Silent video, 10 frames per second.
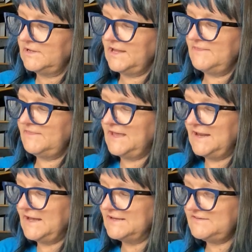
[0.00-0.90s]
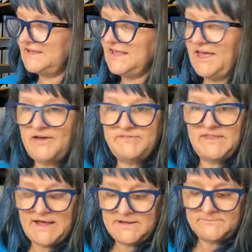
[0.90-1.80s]
And then I take half of
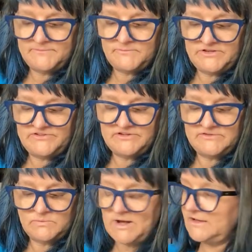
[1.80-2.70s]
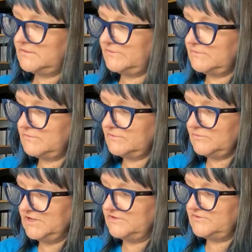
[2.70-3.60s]
that, which is what?
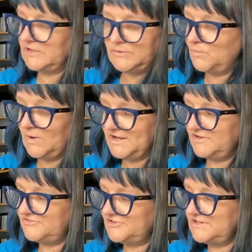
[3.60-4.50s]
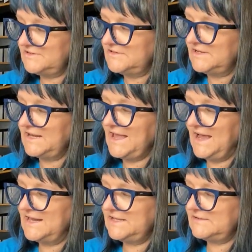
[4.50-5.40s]
100, and I
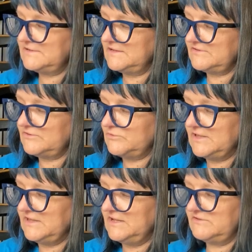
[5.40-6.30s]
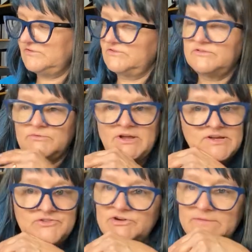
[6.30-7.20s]
add it. The answer is
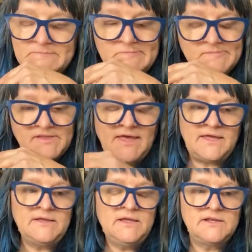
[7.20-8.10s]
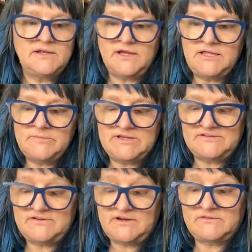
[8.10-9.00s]
300. Okay. Now I keep getting
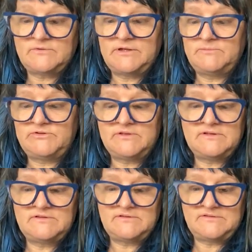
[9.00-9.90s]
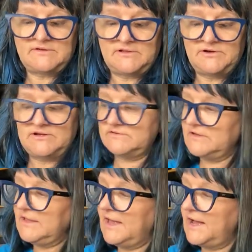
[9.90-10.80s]
texts while I'm doing this. It's hilarious.
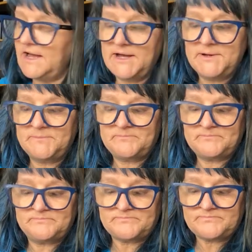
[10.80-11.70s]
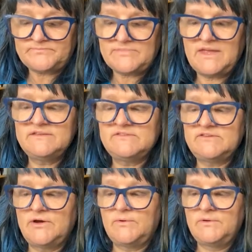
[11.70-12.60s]
And
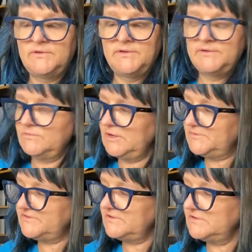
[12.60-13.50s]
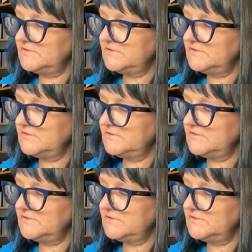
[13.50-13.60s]
so, whoops.